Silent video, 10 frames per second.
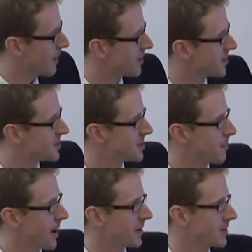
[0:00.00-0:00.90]
about is the
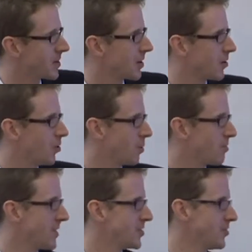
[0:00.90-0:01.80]
Patent
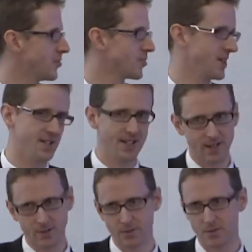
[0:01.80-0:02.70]
Corporation Treaty,
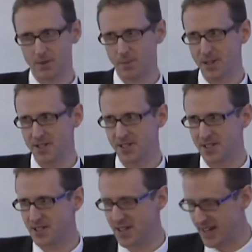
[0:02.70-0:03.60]
the
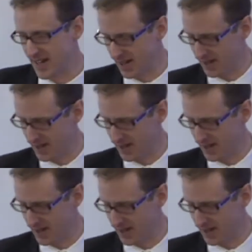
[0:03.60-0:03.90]
PCT,